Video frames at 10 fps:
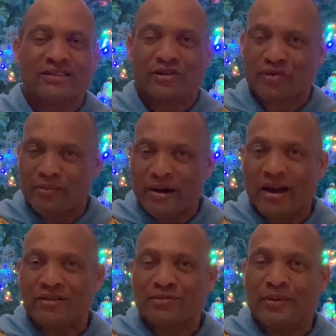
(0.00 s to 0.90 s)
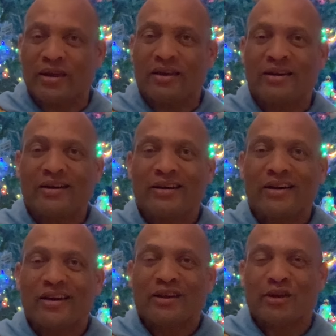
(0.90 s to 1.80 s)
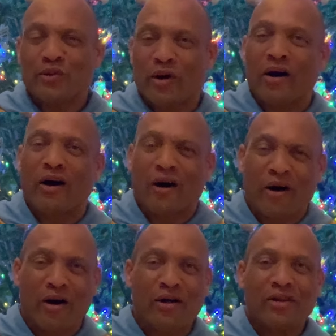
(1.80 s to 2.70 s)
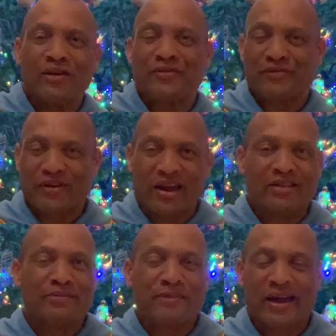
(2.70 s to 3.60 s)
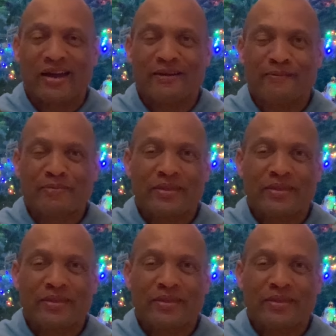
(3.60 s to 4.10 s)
just reminds me you are a Hall of Faith man.